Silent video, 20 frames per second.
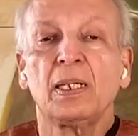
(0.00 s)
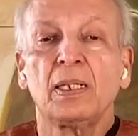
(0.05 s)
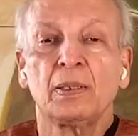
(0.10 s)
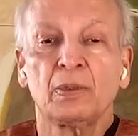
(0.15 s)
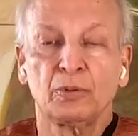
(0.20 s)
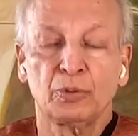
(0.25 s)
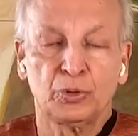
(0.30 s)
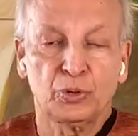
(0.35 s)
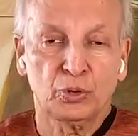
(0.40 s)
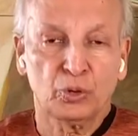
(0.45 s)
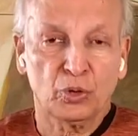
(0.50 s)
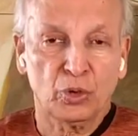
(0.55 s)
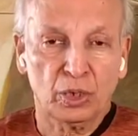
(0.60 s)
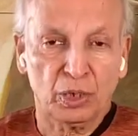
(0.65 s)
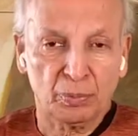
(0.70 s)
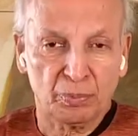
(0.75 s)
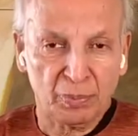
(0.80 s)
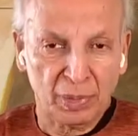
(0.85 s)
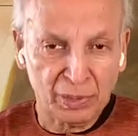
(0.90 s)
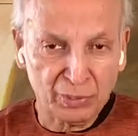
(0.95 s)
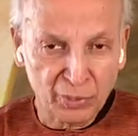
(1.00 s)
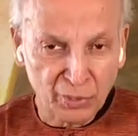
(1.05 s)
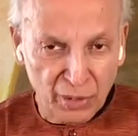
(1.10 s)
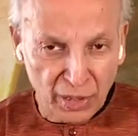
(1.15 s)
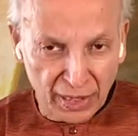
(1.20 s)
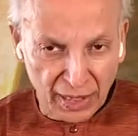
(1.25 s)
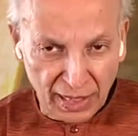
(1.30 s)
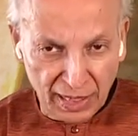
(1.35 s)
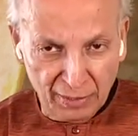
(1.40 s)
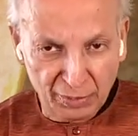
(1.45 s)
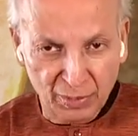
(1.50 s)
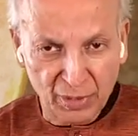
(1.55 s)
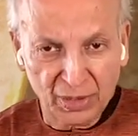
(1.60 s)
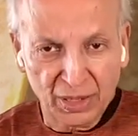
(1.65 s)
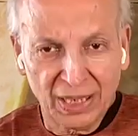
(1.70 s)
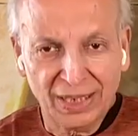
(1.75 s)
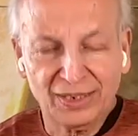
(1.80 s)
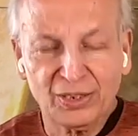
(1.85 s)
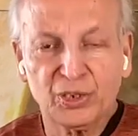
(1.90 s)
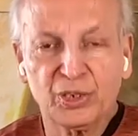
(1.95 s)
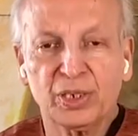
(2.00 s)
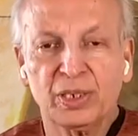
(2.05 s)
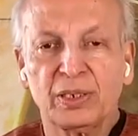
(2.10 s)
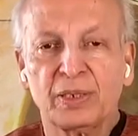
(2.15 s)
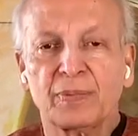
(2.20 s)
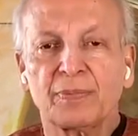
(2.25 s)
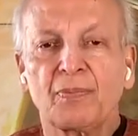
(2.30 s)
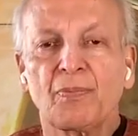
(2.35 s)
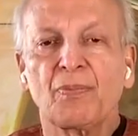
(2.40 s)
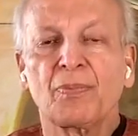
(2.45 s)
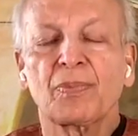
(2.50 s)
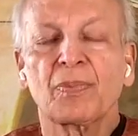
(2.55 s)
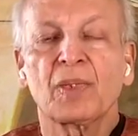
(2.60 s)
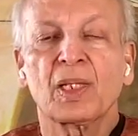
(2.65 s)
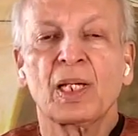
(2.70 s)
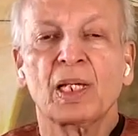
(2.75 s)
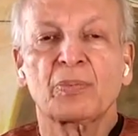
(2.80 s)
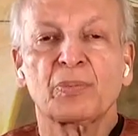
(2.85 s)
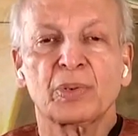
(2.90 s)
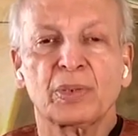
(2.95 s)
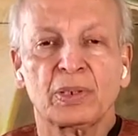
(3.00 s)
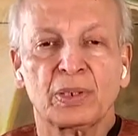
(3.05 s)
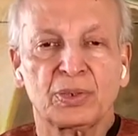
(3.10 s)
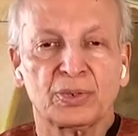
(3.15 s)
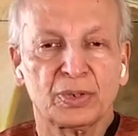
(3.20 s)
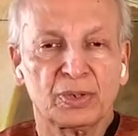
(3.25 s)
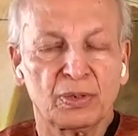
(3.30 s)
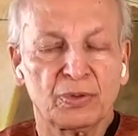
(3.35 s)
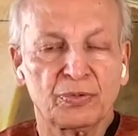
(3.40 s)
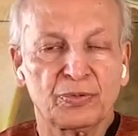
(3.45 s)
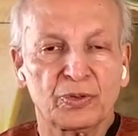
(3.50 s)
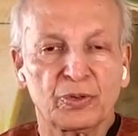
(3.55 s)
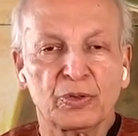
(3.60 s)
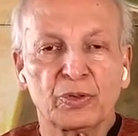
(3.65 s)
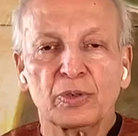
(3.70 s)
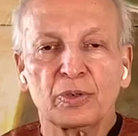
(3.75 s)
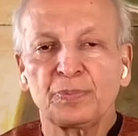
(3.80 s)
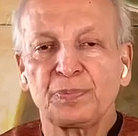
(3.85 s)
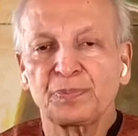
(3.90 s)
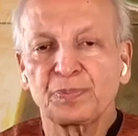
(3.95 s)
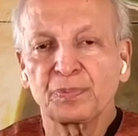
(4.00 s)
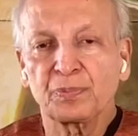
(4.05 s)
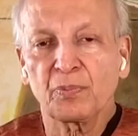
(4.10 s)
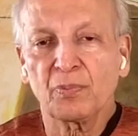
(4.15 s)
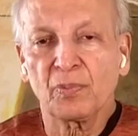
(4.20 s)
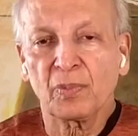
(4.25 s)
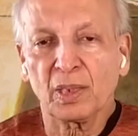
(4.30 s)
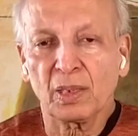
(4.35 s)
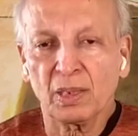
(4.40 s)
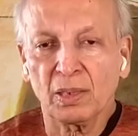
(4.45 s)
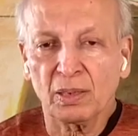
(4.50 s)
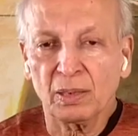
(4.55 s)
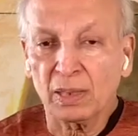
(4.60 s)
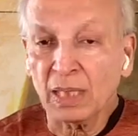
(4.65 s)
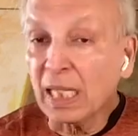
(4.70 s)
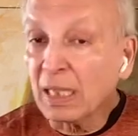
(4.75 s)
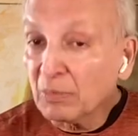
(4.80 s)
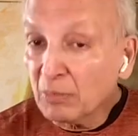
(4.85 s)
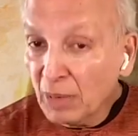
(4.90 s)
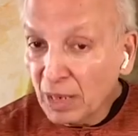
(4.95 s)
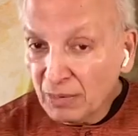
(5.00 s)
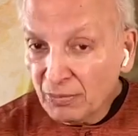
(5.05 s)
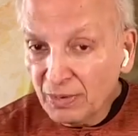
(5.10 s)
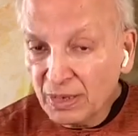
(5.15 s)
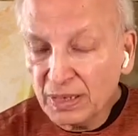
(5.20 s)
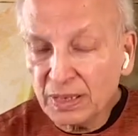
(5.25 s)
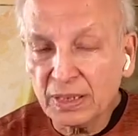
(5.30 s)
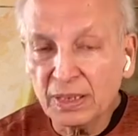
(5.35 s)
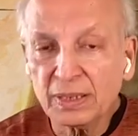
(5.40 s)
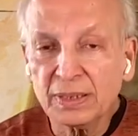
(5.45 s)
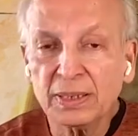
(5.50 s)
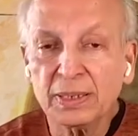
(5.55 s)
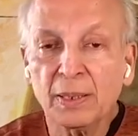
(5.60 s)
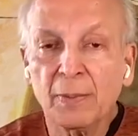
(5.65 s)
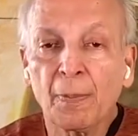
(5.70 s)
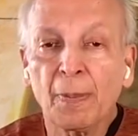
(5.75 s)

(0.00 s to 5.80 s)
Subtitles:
which you call a pulmonary hypertension of your lung blood vessels.